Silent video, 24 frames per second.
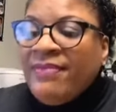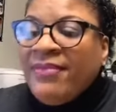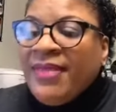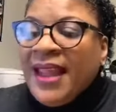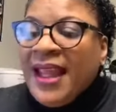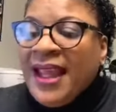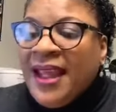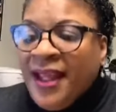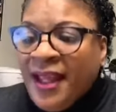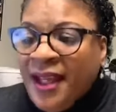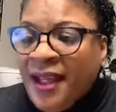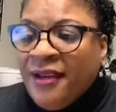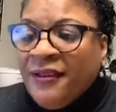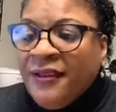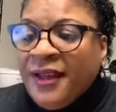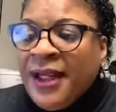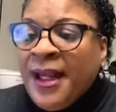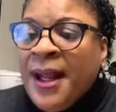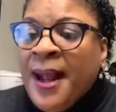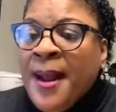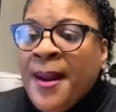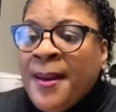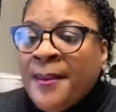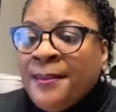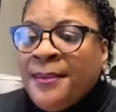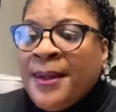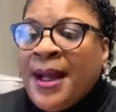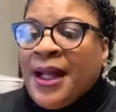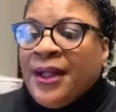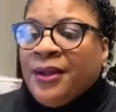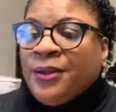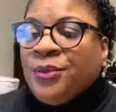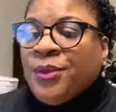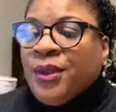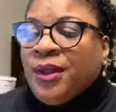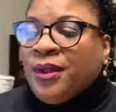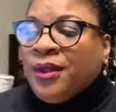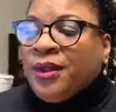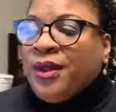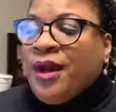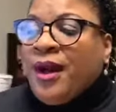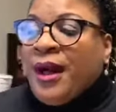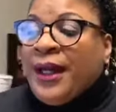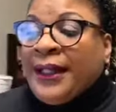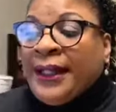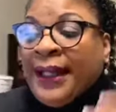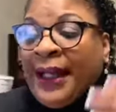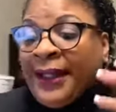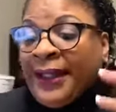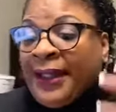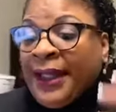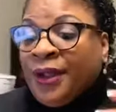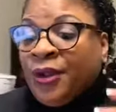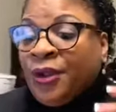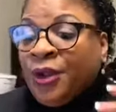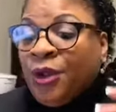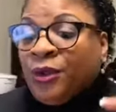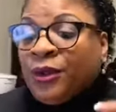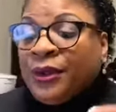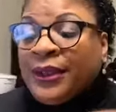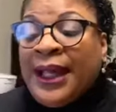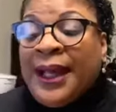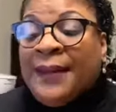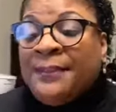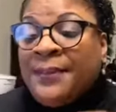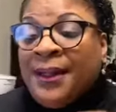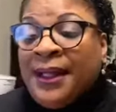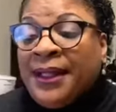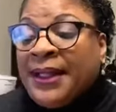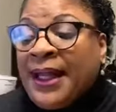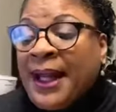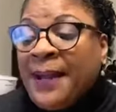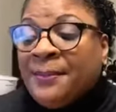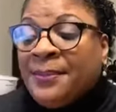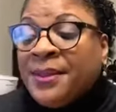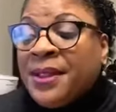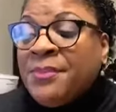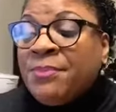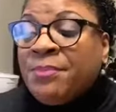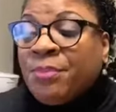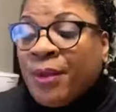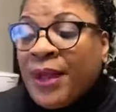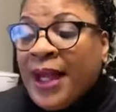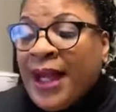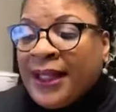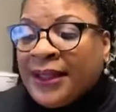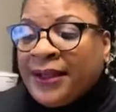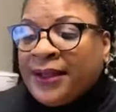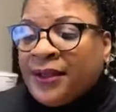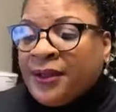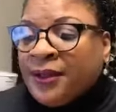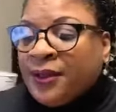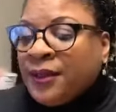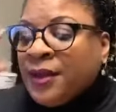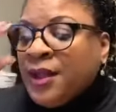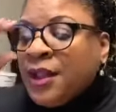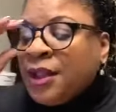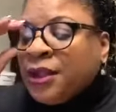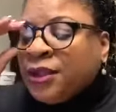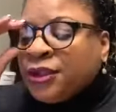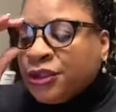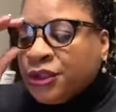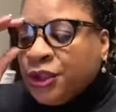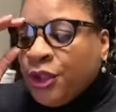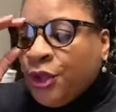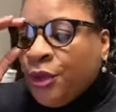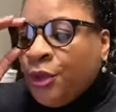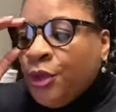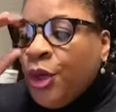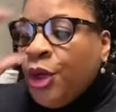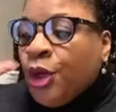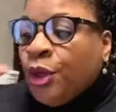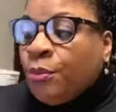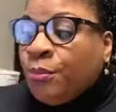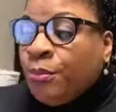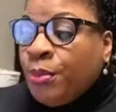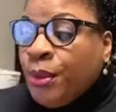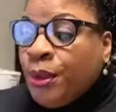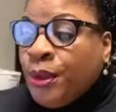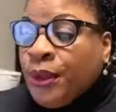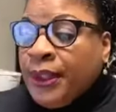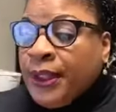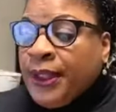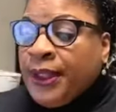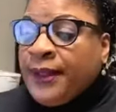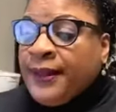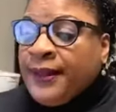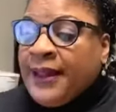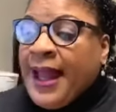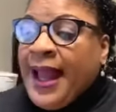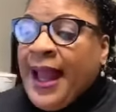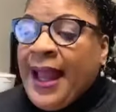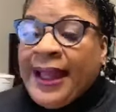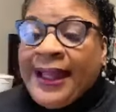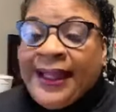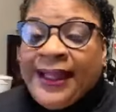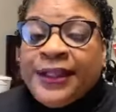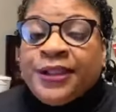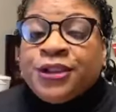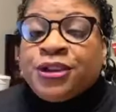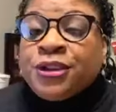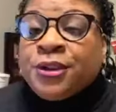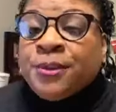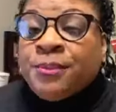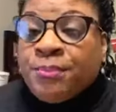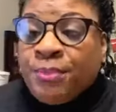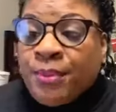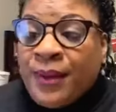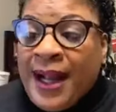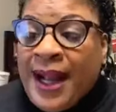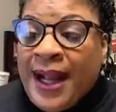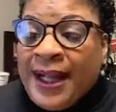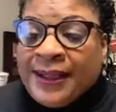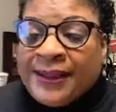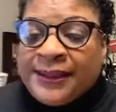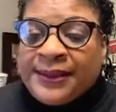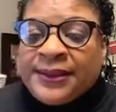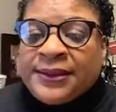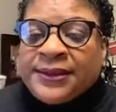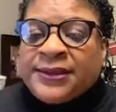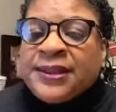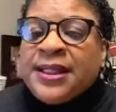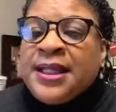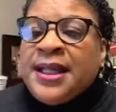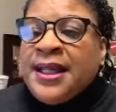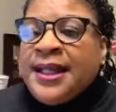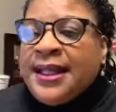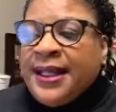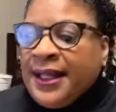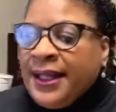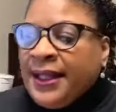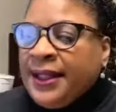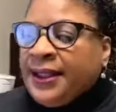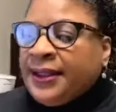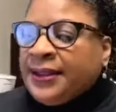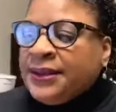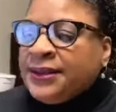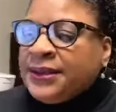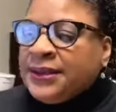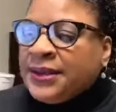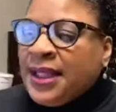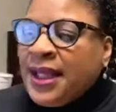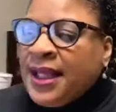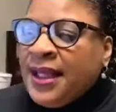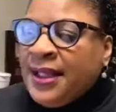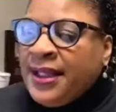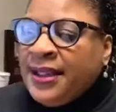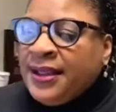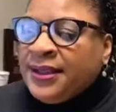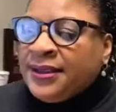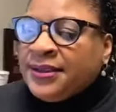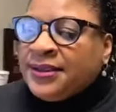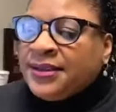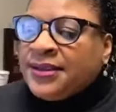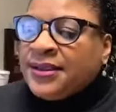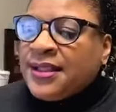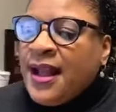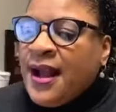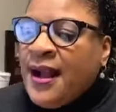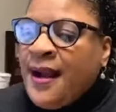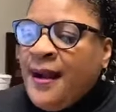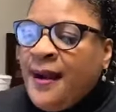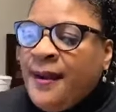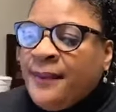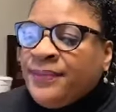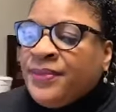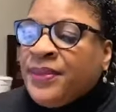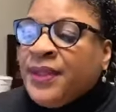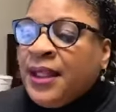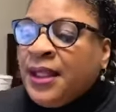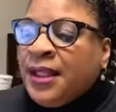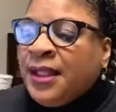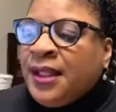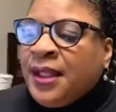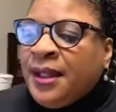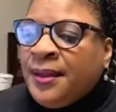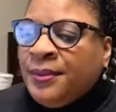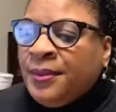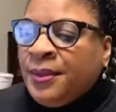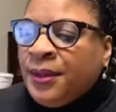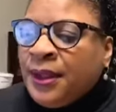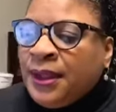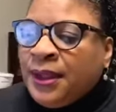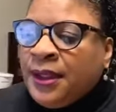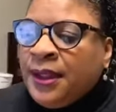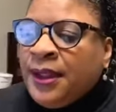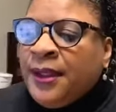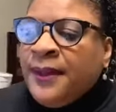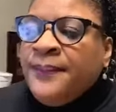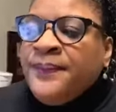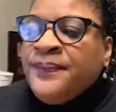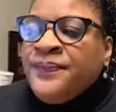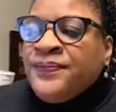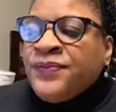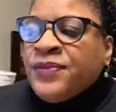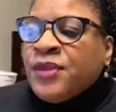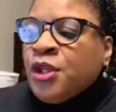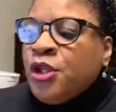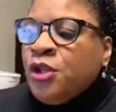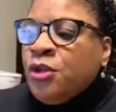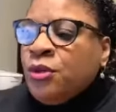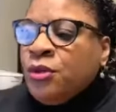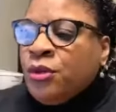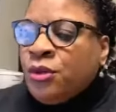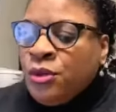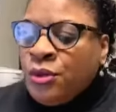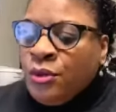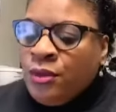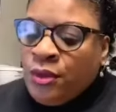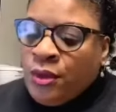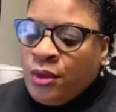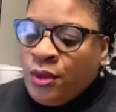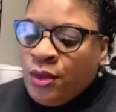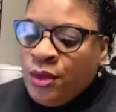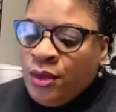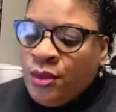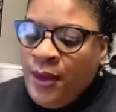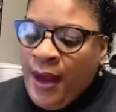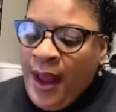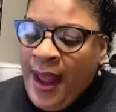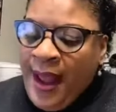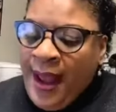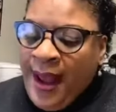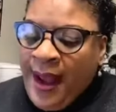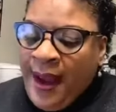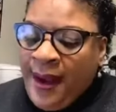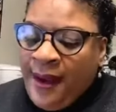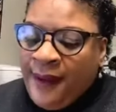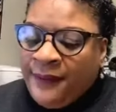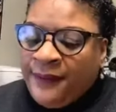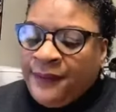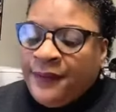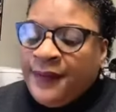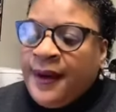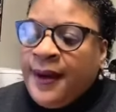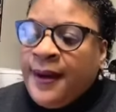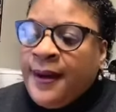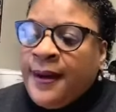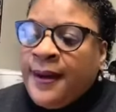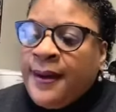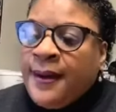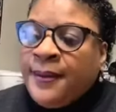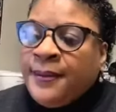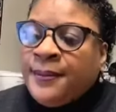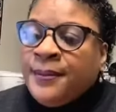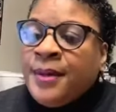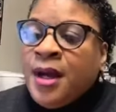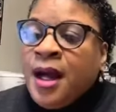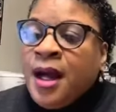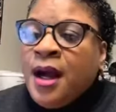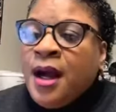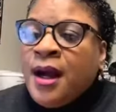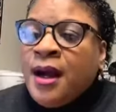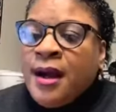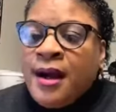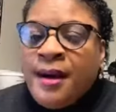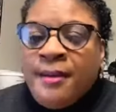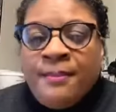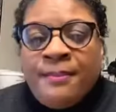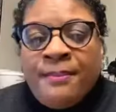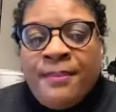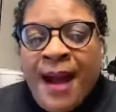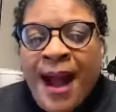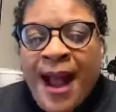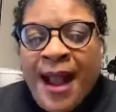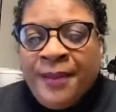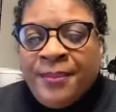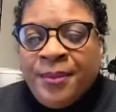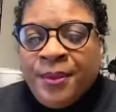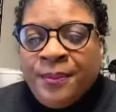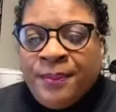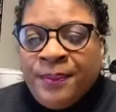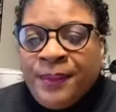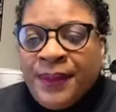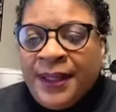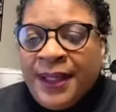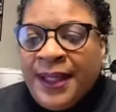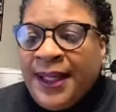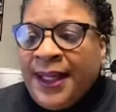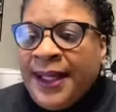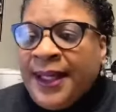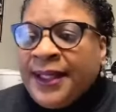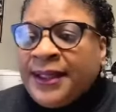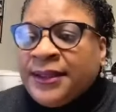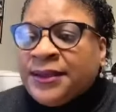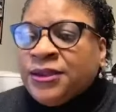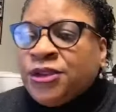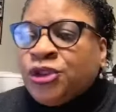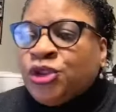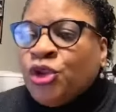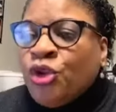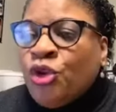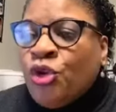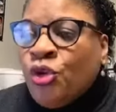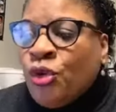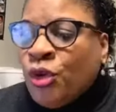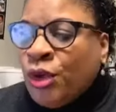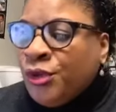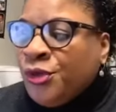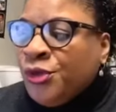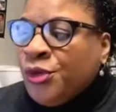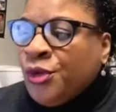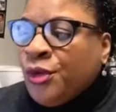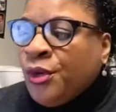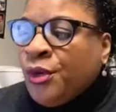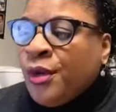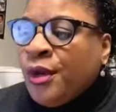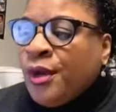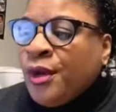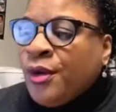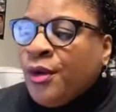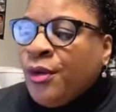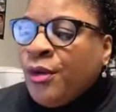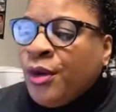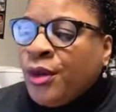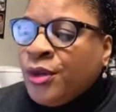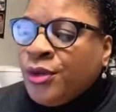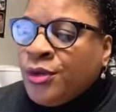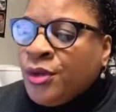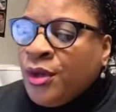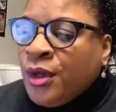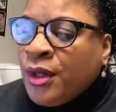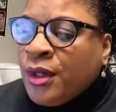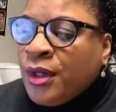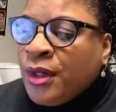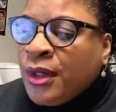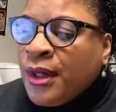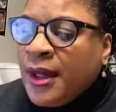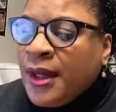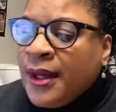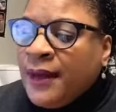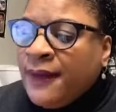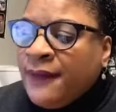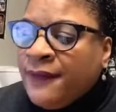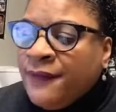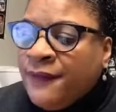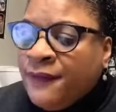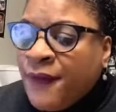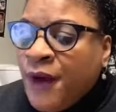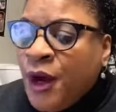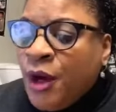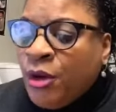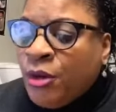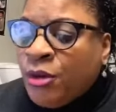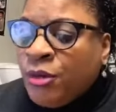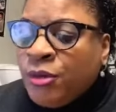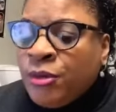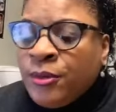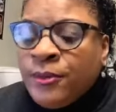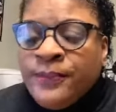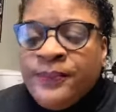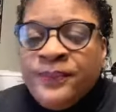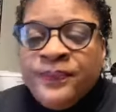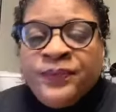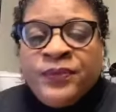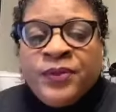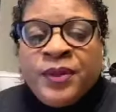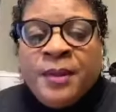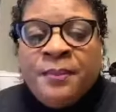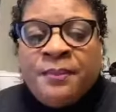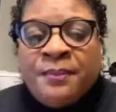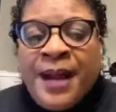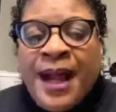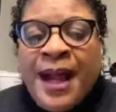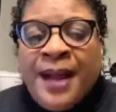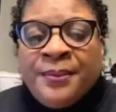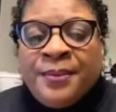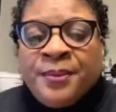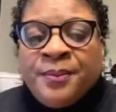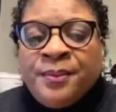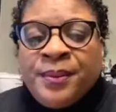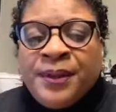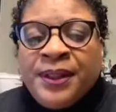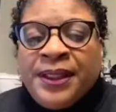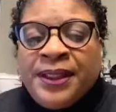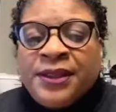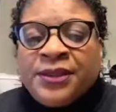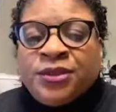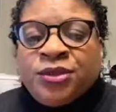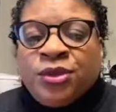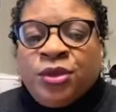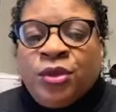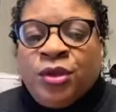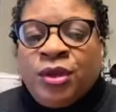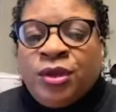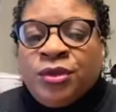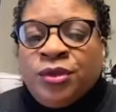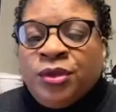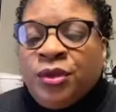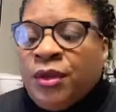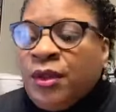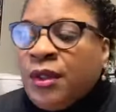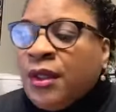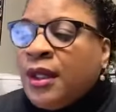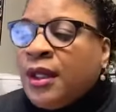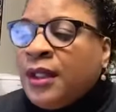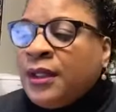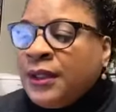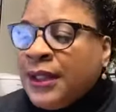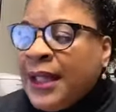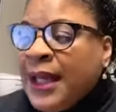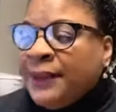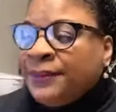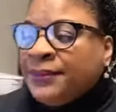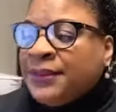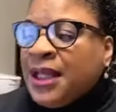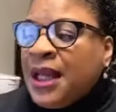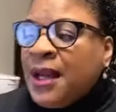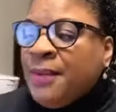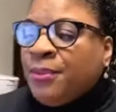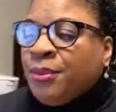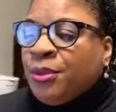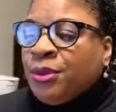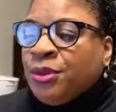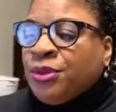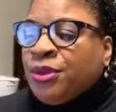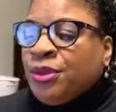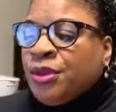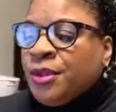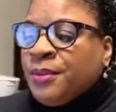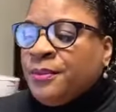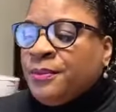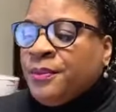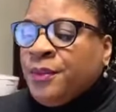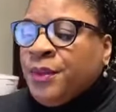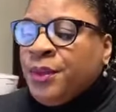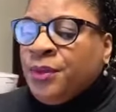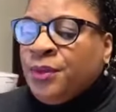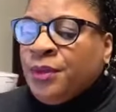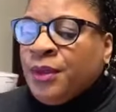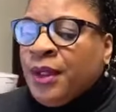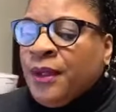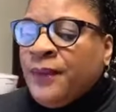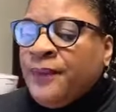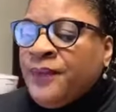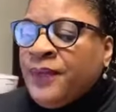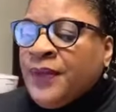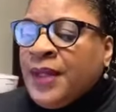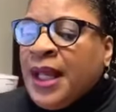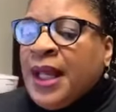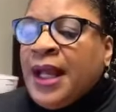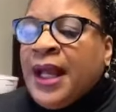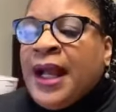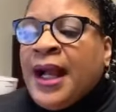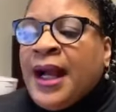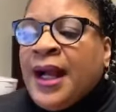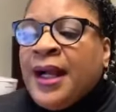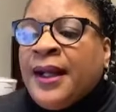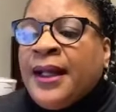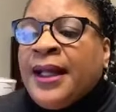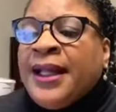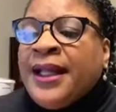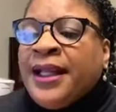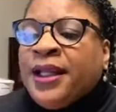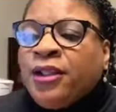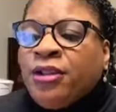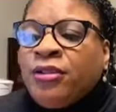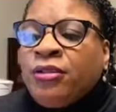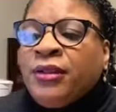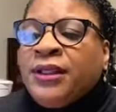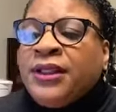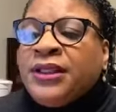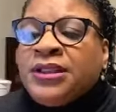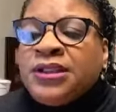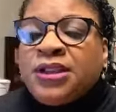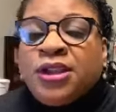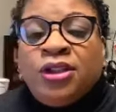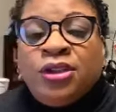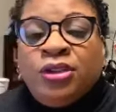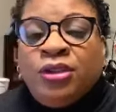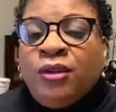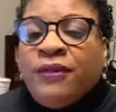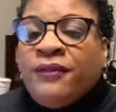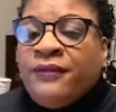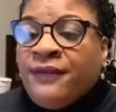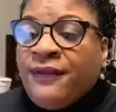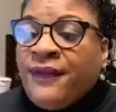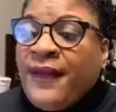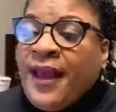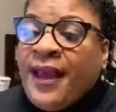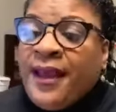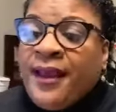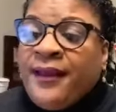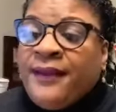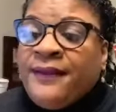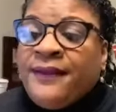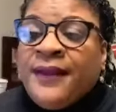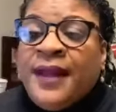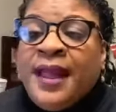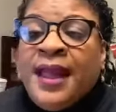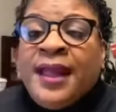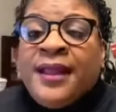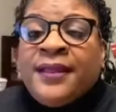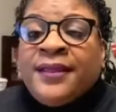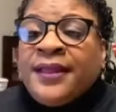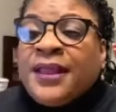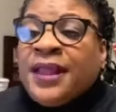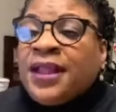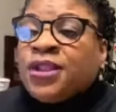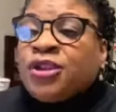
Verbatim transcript: hearing by the word of God. And I know that may not be practical. So putting that into practice is is um deliberately you you you have um Bible plans on your on your phone, Bible plans on your laptop, on your computer uh, increasing your faith there's